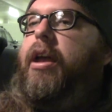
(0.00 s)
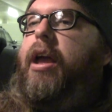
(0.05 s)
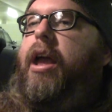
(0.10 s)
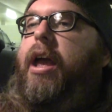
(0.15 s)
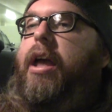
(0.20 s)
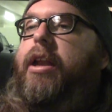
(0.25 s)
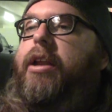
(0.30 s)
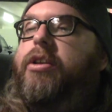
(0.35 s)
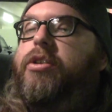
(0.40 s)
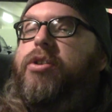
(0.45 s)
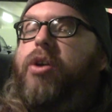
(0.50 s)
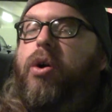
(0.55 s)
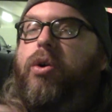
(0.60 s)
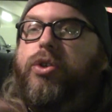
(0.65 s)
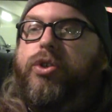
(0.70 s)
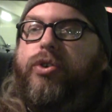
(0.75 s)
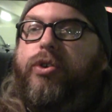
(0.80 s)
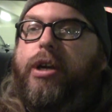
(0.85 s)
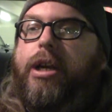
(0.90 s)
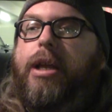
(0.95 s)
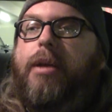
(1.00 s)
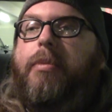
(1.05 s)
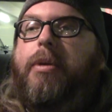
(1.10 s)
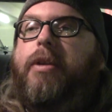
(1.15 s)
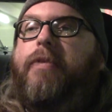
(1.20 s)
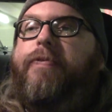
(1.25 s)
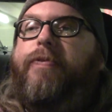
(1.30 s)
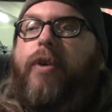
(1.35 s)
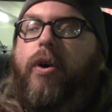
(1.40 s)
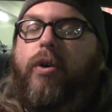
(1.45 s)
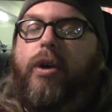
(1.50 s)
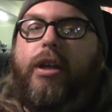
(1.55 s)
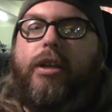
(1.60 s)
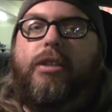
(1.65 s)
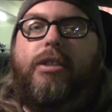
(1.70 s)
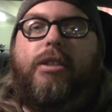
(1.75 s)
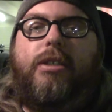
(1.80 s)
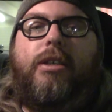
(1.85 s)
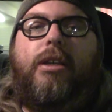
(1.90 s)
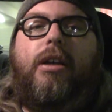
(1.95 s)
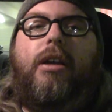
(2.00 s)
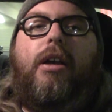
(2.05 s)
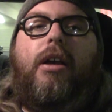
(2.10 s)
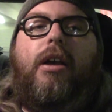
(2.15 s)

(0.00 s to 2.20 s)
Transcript: and his whole dream and focus